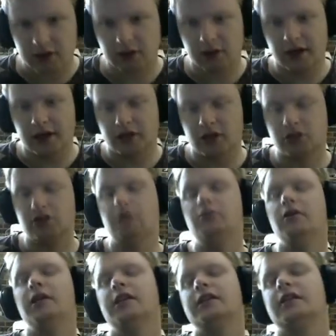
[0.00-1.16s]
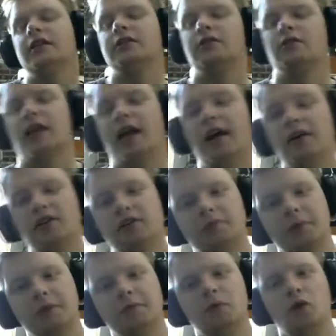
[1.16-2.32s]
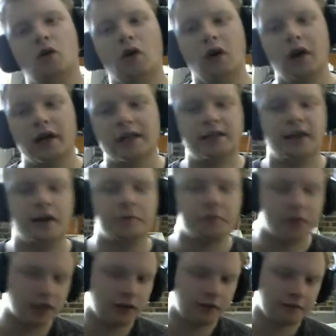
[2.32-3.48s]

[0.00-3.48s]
and I should really change up the characters a bit more, except